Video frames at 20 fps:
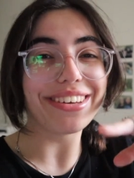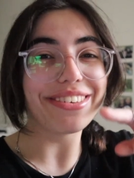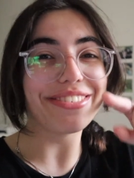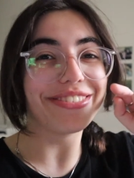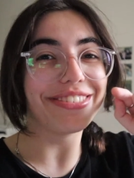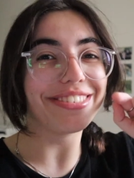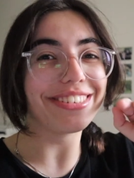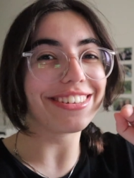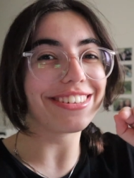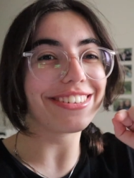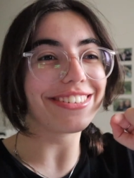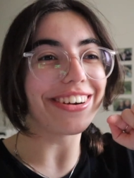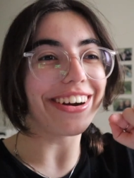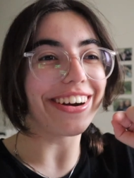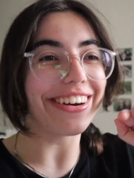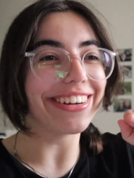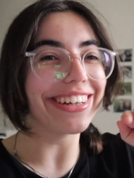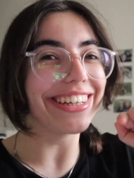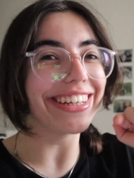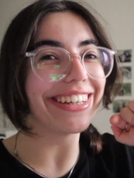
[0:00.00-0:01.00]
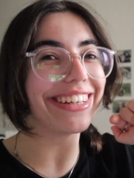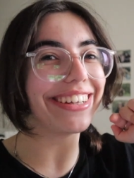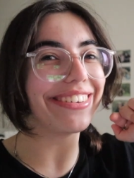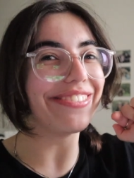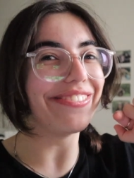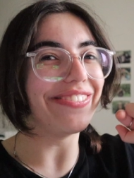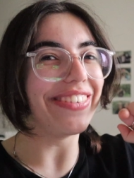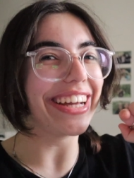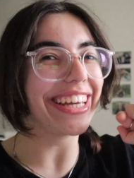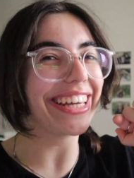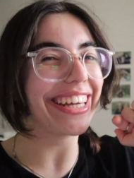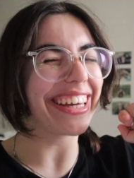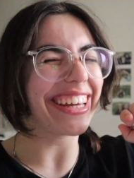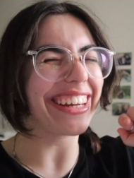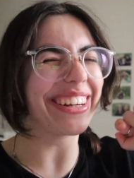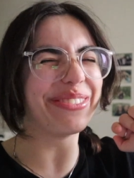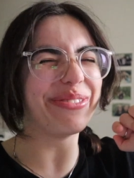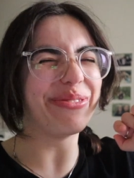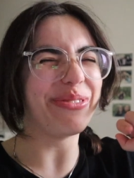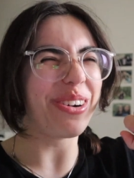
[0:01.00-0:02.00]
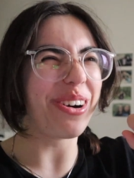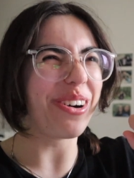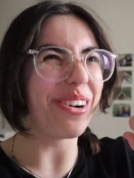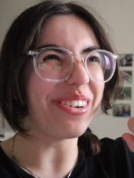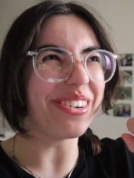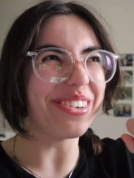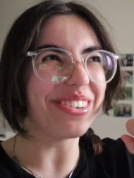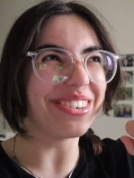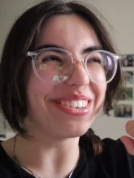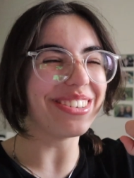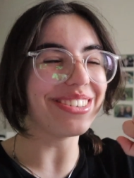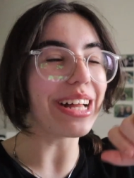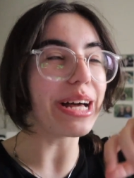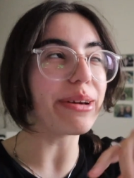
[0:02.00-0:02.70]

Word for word: Ferrari might get a pole.